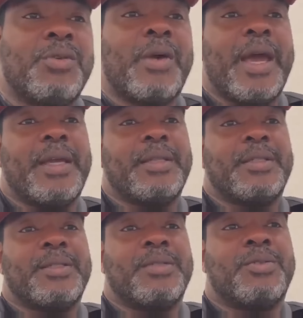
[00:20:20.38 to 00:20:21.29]
Seeing
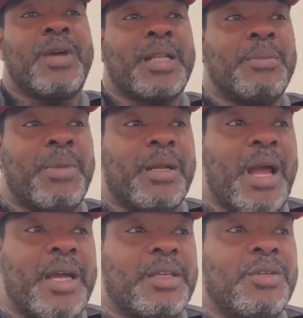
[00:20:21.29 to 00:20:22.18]
Madrimov and just
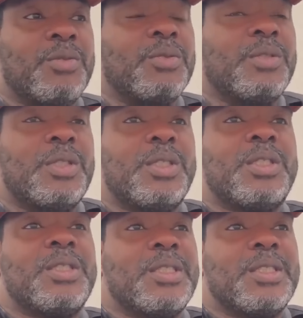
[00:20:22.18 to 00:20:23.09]
watching him, I
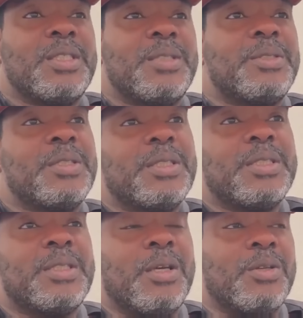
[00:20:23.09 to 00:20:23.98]
believe he's going to bring a
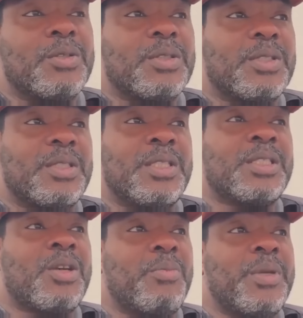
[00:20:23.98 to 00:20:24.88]
good performance out of
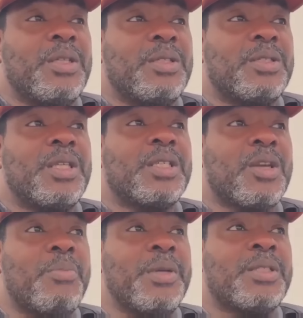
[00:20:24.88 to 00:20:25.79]
Terence because the
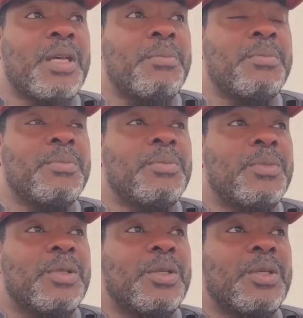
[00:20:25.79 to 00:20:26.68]
kid looks like he's
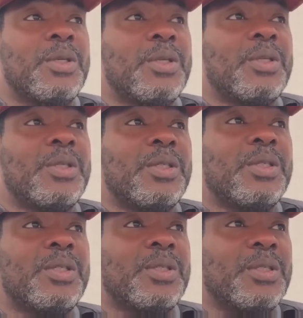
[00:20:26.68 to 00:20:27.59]
determined,
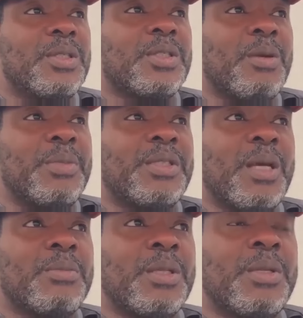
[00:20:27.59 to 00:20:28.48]
McIntyre
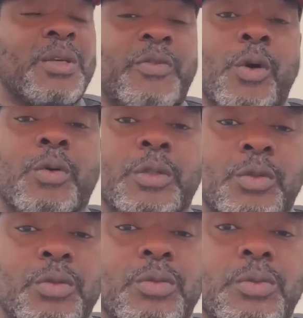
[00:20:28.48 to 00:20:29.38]
noted. So he
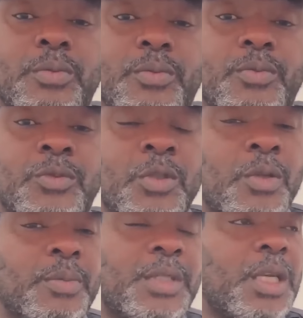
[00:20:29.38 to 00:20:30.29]
brings a lot to the table
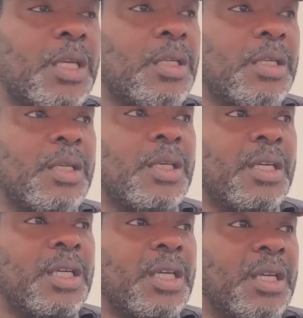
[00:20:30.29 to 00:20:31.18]
for Terence to work with.